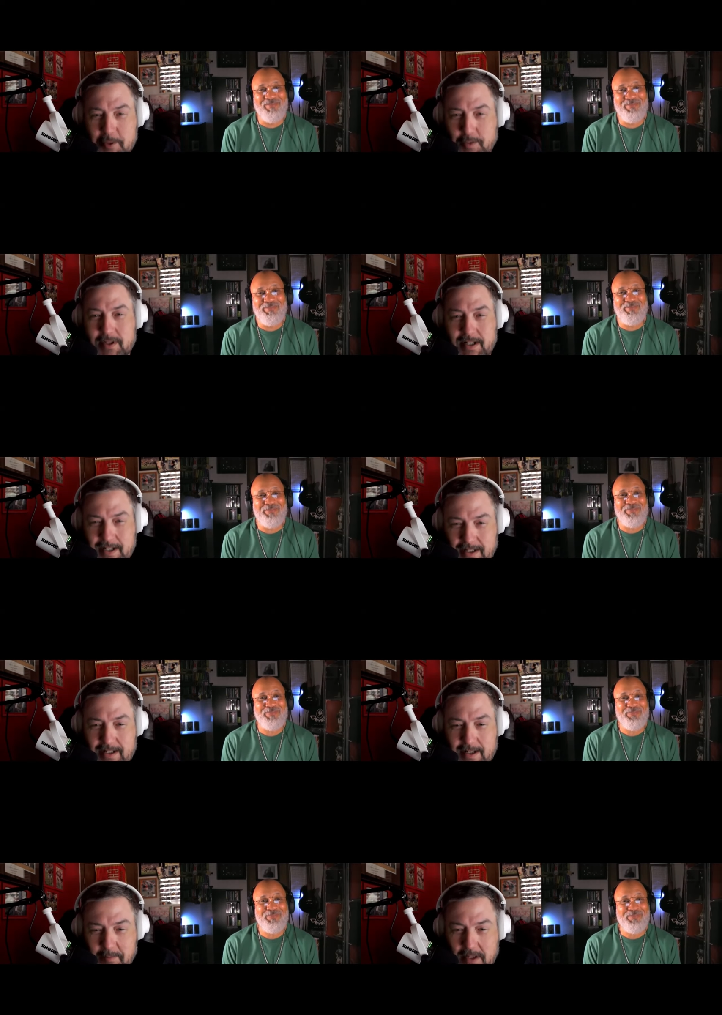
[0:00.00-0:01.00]
Speaker 1: doing it
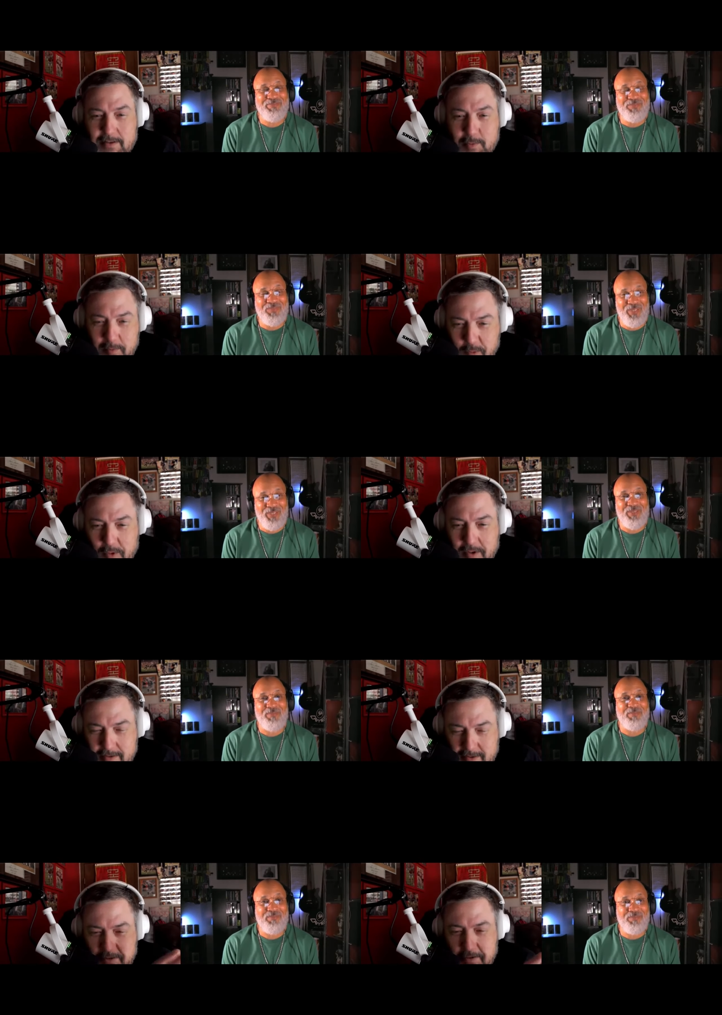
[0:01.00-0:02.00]
again. I'm not doing
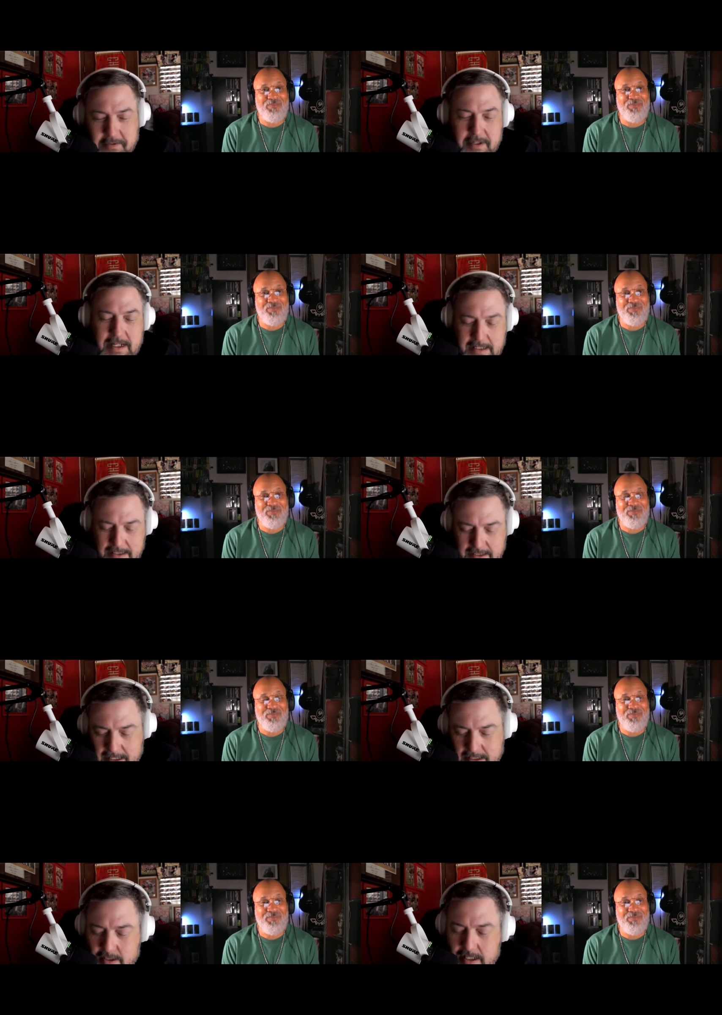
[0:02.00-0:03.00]
more. So
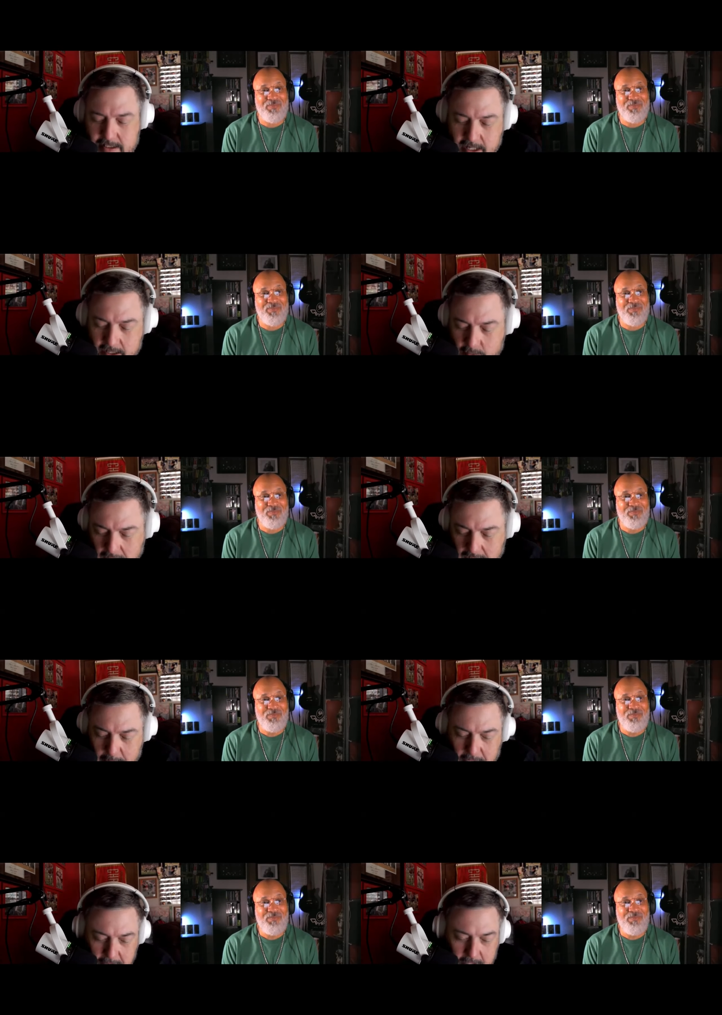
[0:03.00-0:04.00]
that's that's kind of why
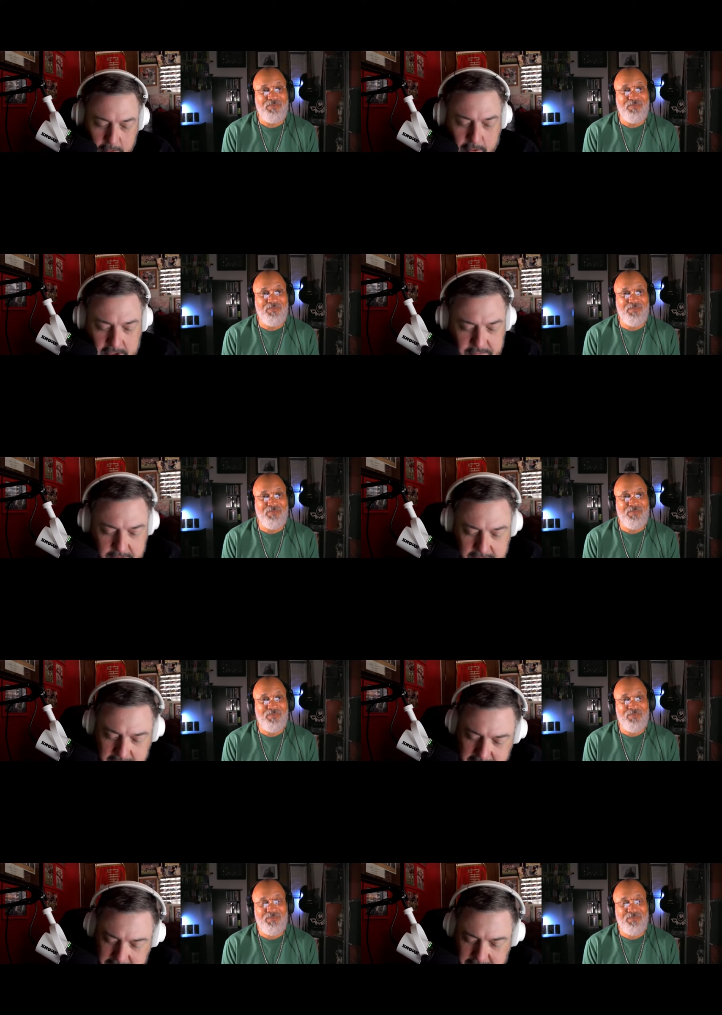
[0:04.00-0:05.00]
I bowed out
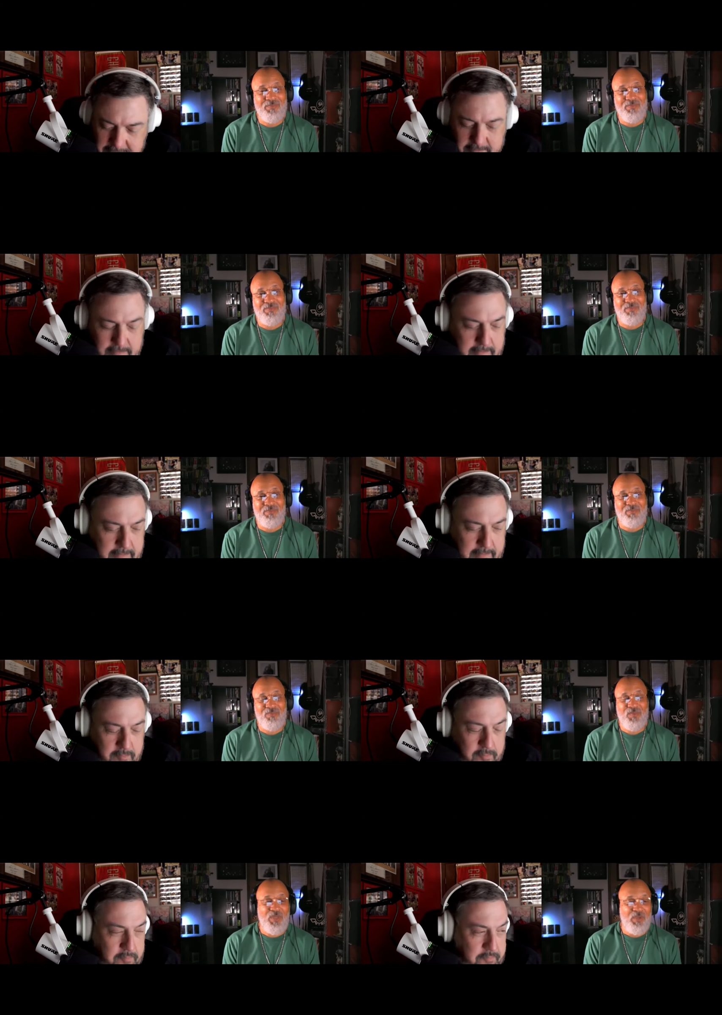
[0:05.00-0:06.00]
gracefully.
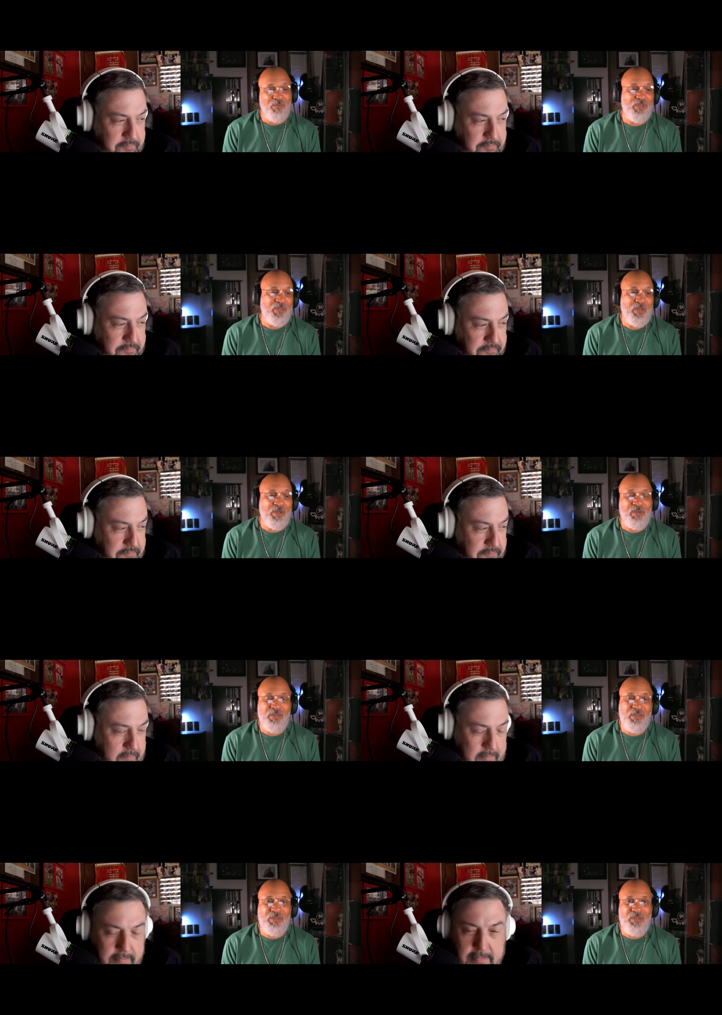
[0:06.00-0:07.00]
Speaker 2: But no,
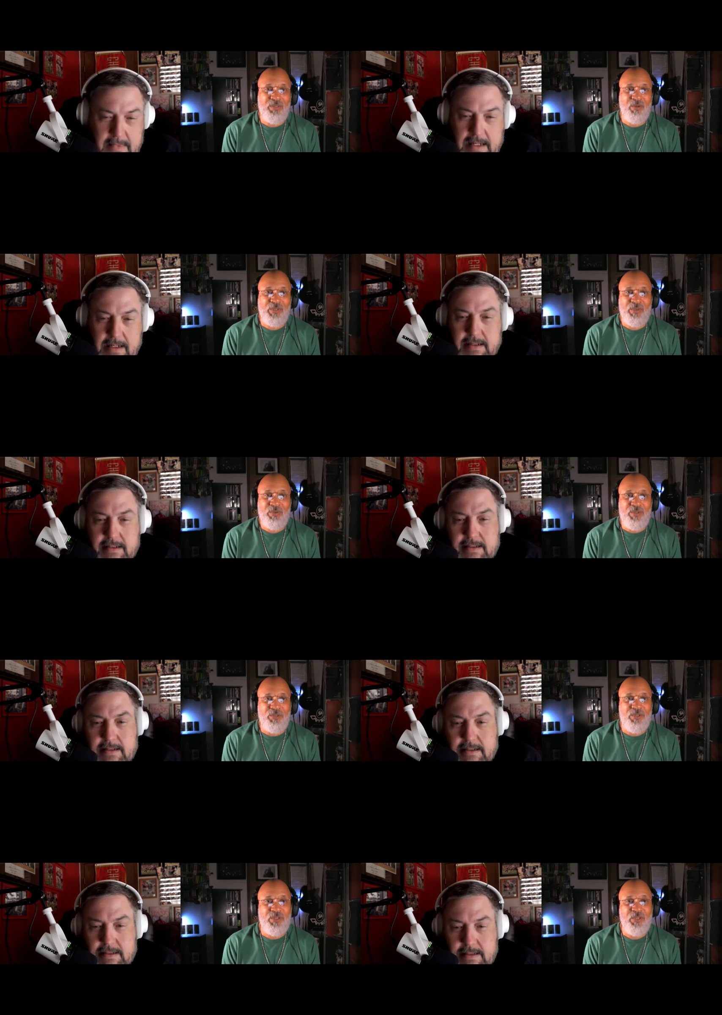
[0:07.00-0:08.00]
you know what though?
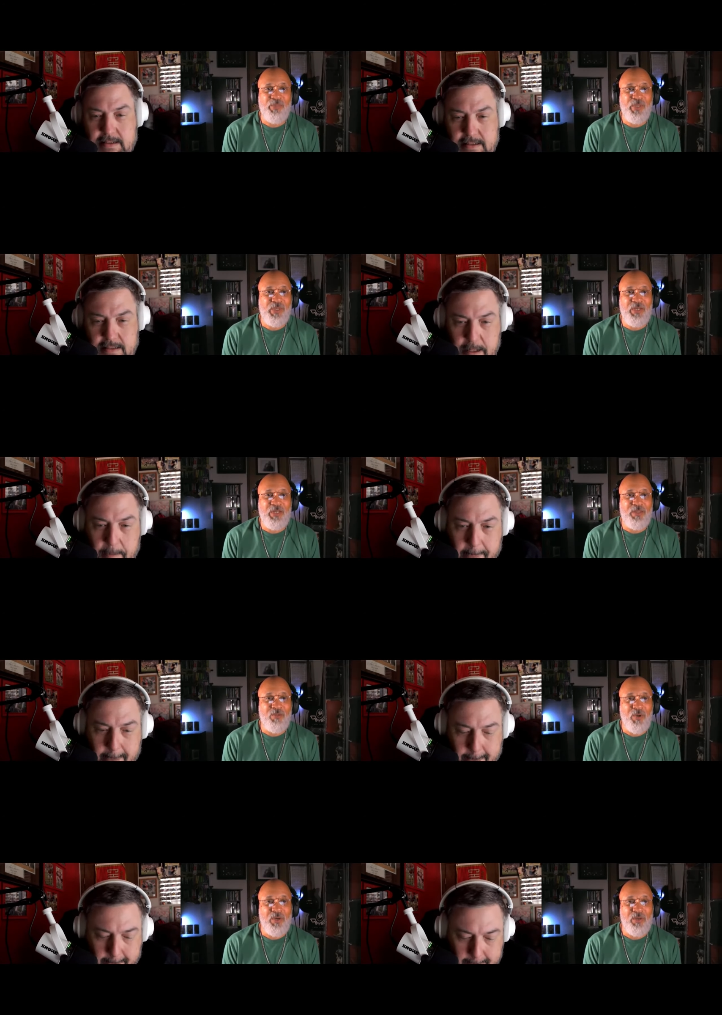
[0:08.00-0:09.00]
You're still putting in the
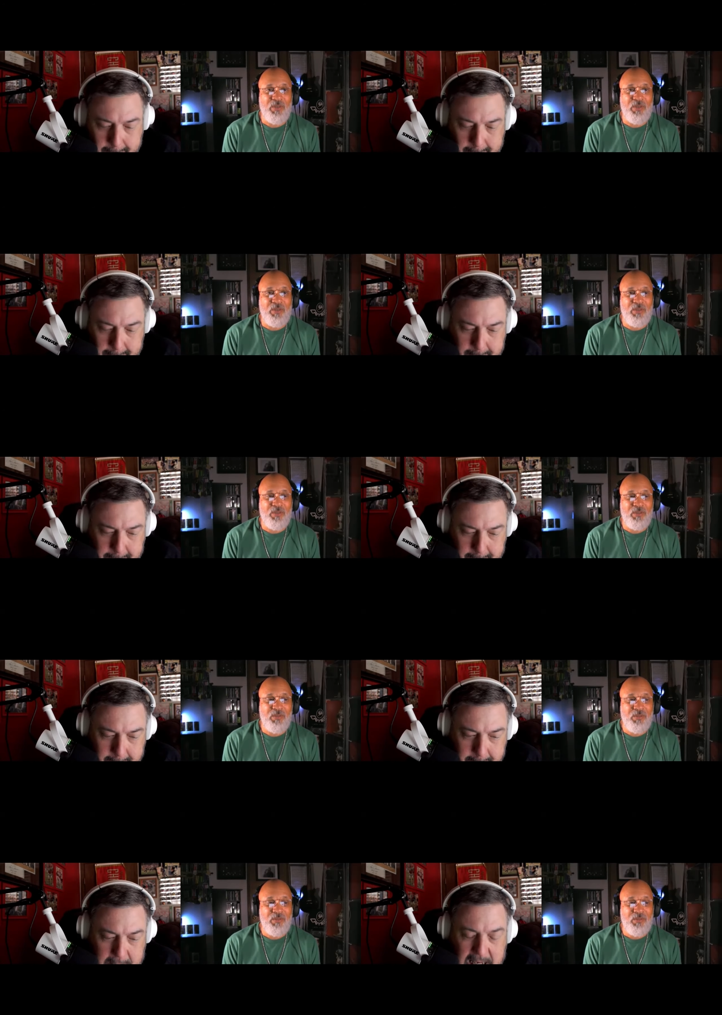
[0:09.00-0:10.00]
work.
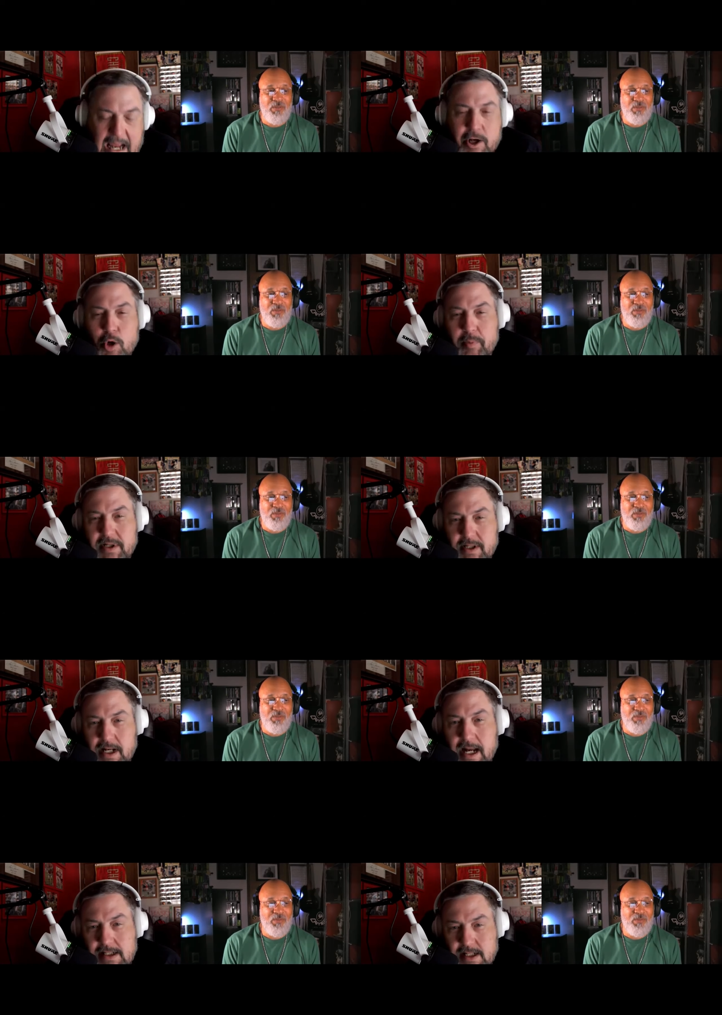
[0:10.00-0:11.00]
Speaker 1: I know, but
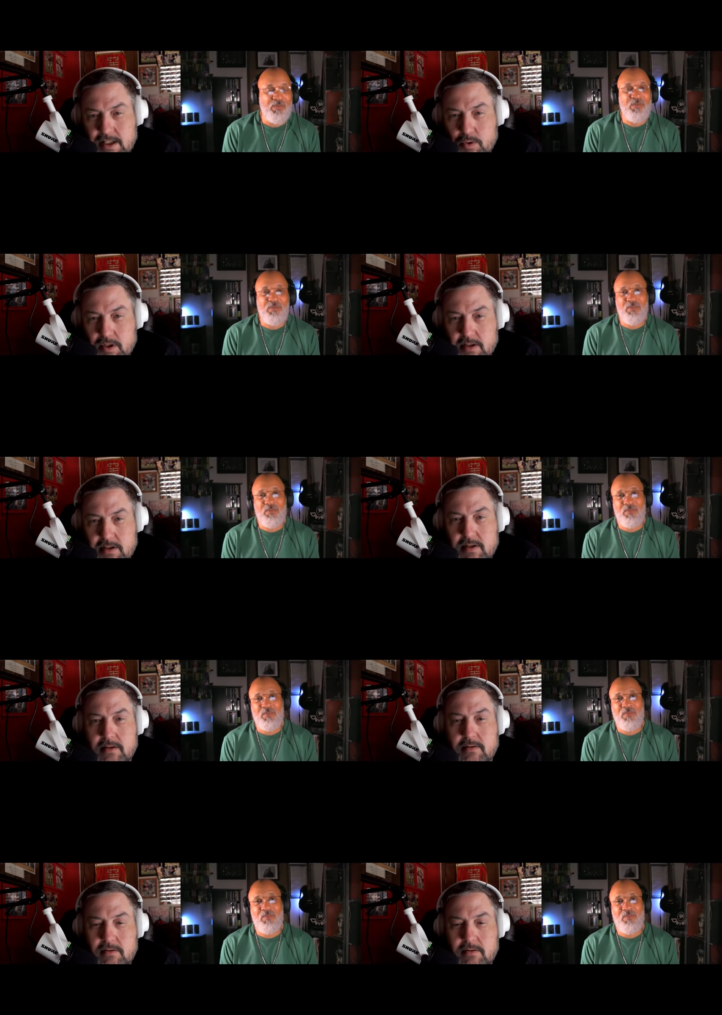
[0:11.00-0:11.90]
the contest was